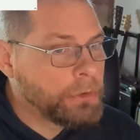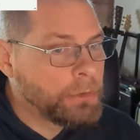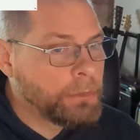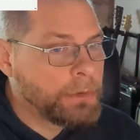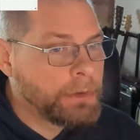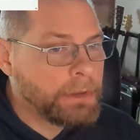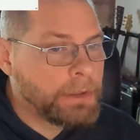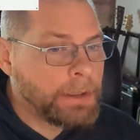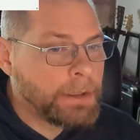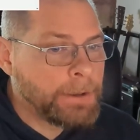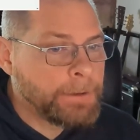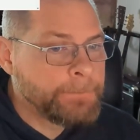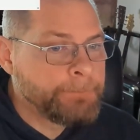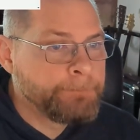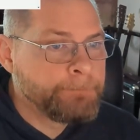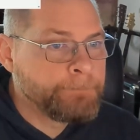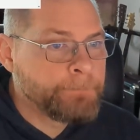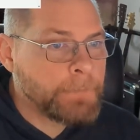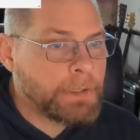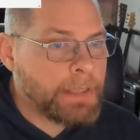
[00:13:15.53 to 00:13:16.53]

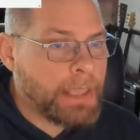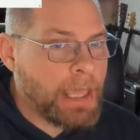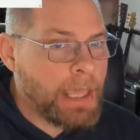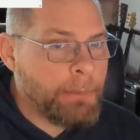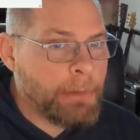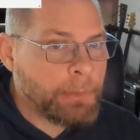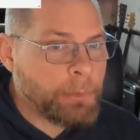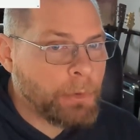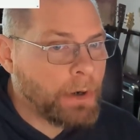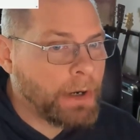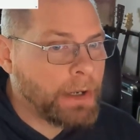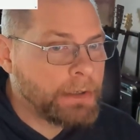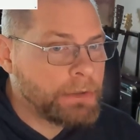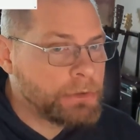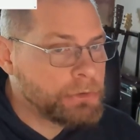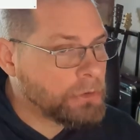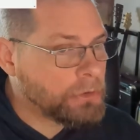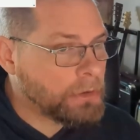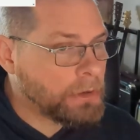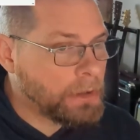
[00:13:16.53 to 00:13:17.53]
a cam upgrade
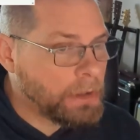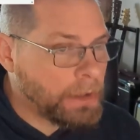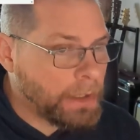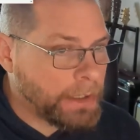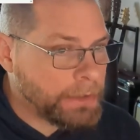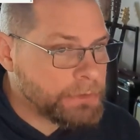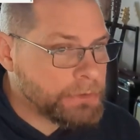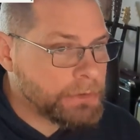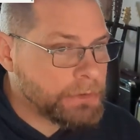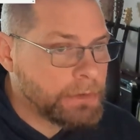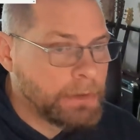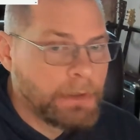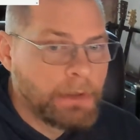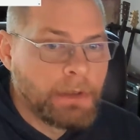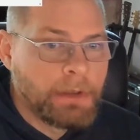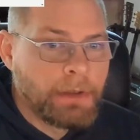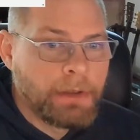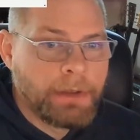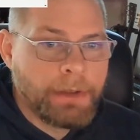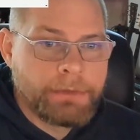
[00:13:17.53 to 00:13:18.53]
is your clutch.
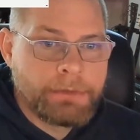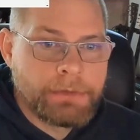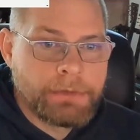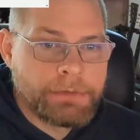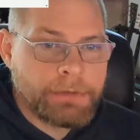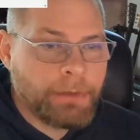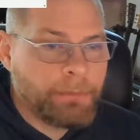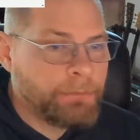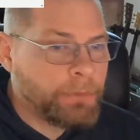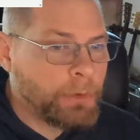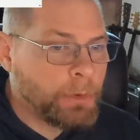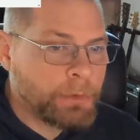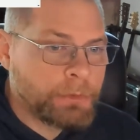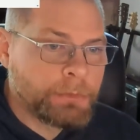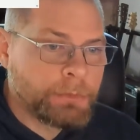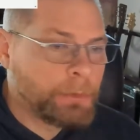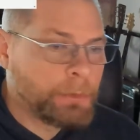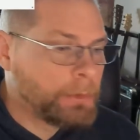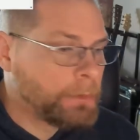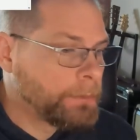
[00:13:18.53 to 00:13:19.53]
And so some folks
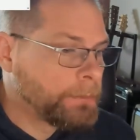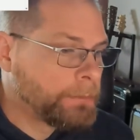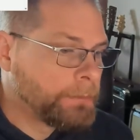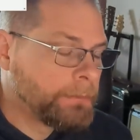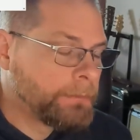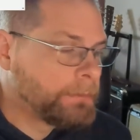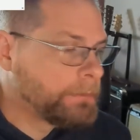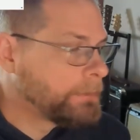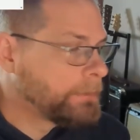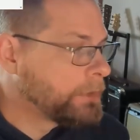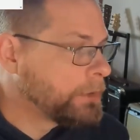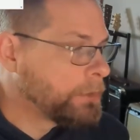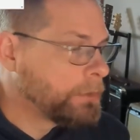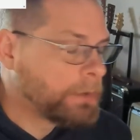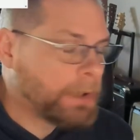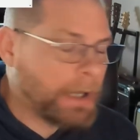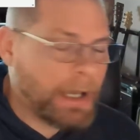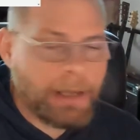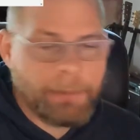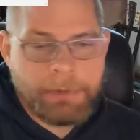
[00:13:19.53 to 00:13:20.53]
will do
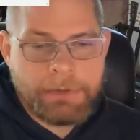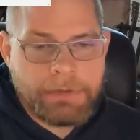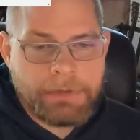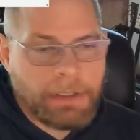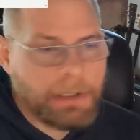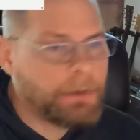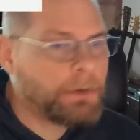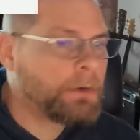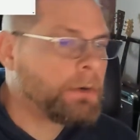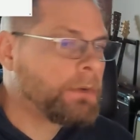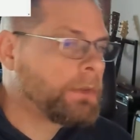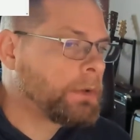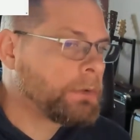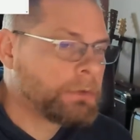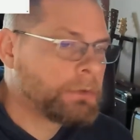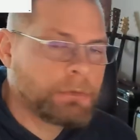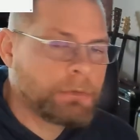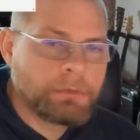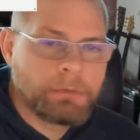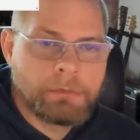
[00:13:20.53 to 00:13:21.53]
compensator, they'll
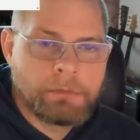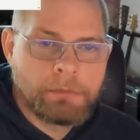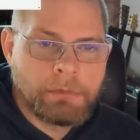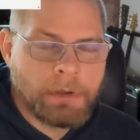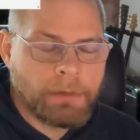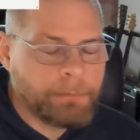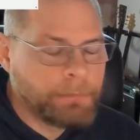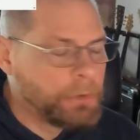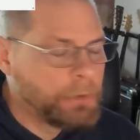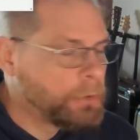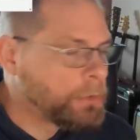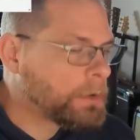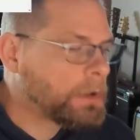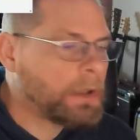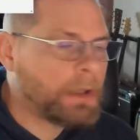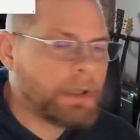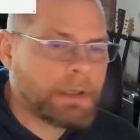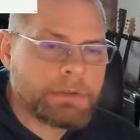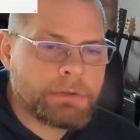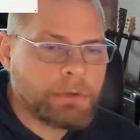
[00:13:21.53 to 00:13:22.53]
do a new
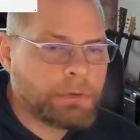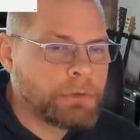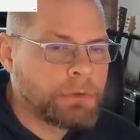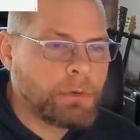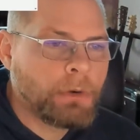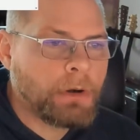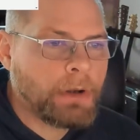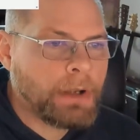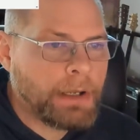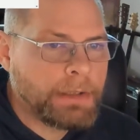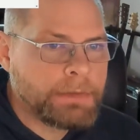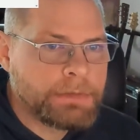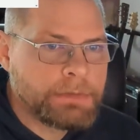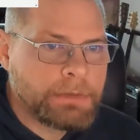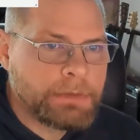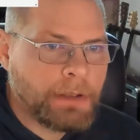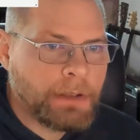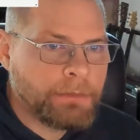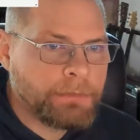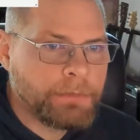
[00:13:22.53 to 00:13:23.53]
clutch, they'll do all kinds of
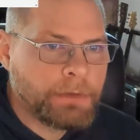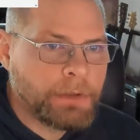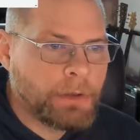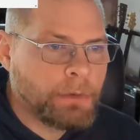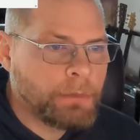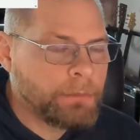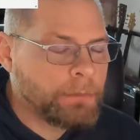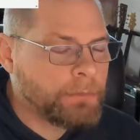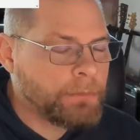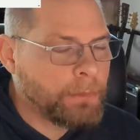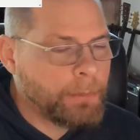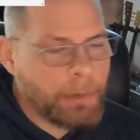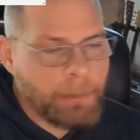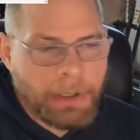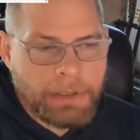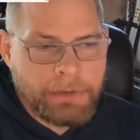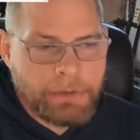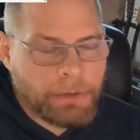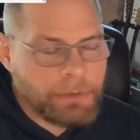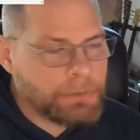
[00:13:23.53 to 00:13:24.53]
stuff. From everybody
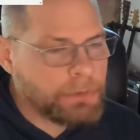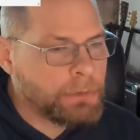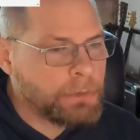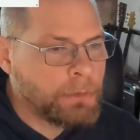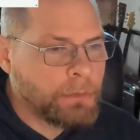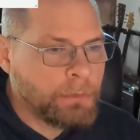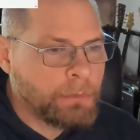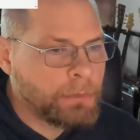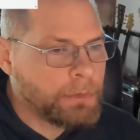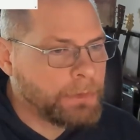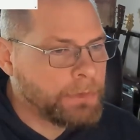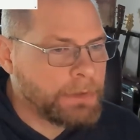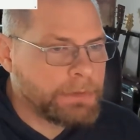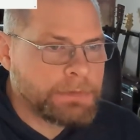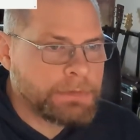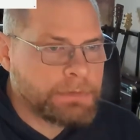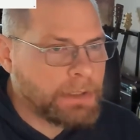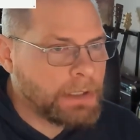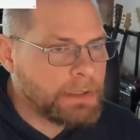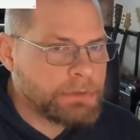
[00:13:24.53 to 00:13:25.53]
I talked to with this
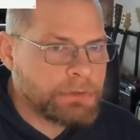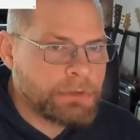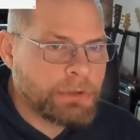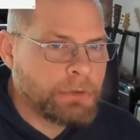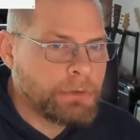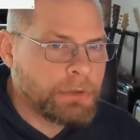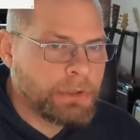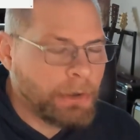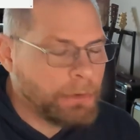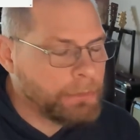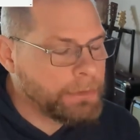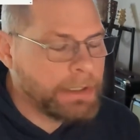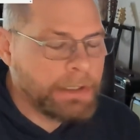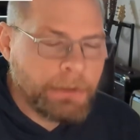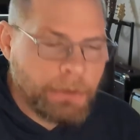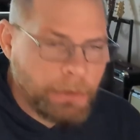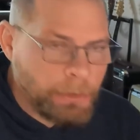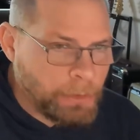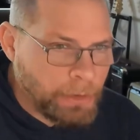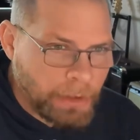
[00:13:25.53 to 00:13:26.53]
stage 2, you don't need a
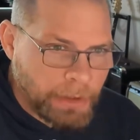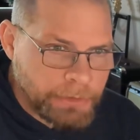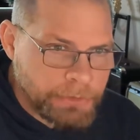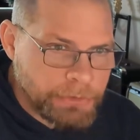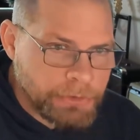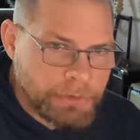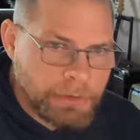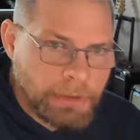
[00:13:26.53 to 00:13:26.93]
new clutch.